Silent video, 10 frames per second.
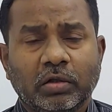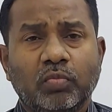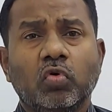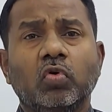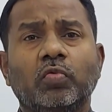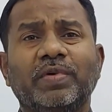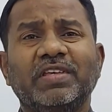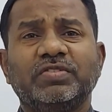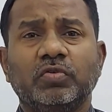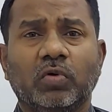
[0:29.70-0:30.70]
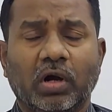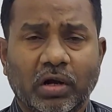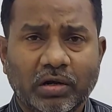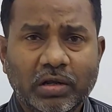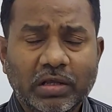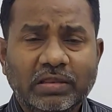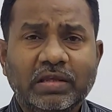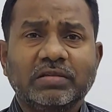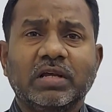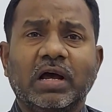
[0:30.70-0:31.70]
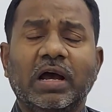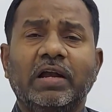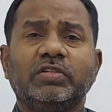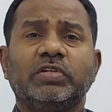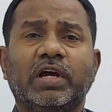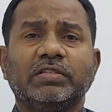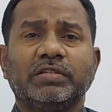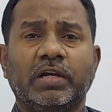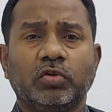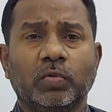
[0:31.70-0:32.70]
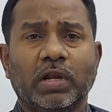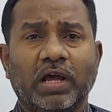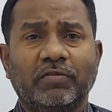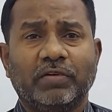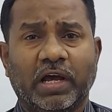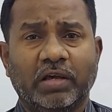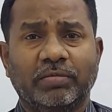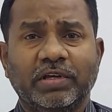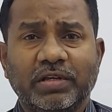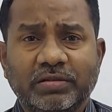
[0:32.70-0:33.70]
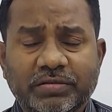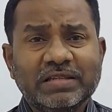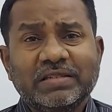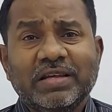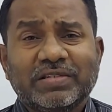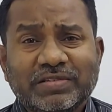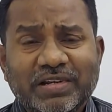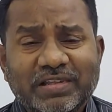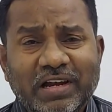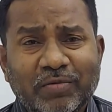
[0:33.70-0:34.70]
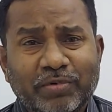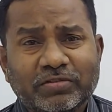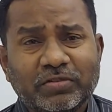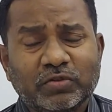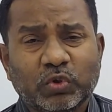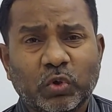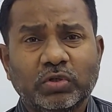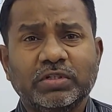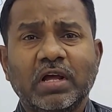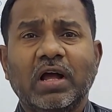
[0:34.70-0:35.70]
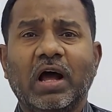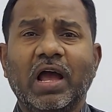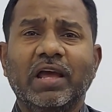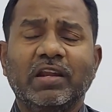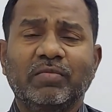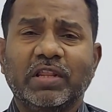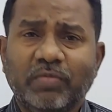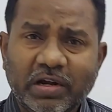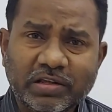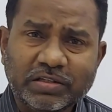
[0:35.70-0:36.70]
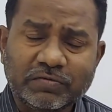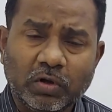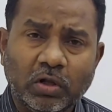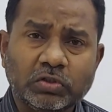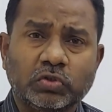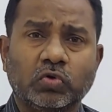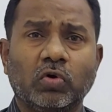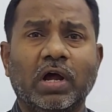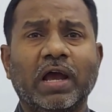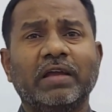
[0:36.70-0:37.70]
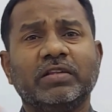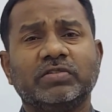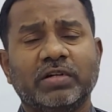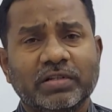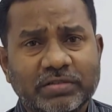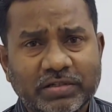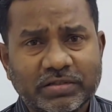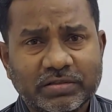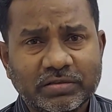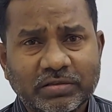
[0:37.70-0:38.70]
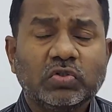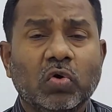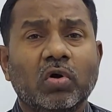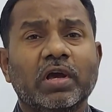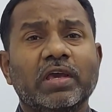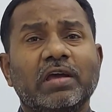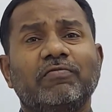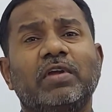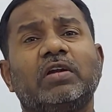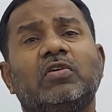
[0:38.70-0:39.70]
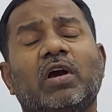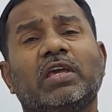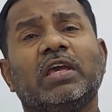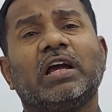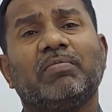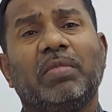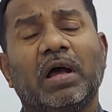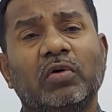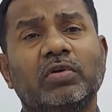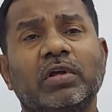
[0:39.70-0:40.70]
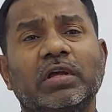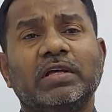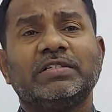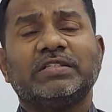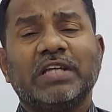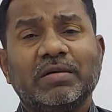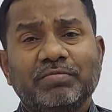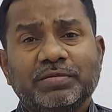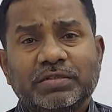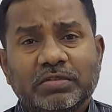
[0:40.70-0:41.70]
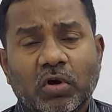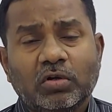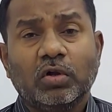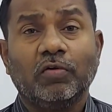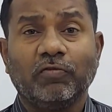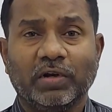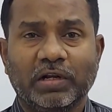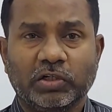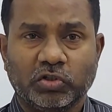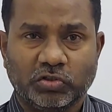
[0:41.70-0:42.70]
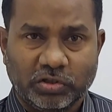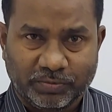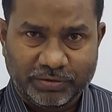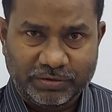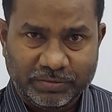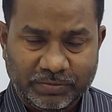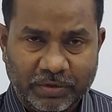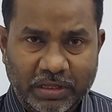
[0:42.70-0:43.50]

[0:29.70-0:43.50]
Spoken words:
the more obese you are, there is a higher chance that you will have diabetes? Is it necessary that a person who scores higher in mathematics will also score higher in statistics? So here we are talking about some sort of relationships.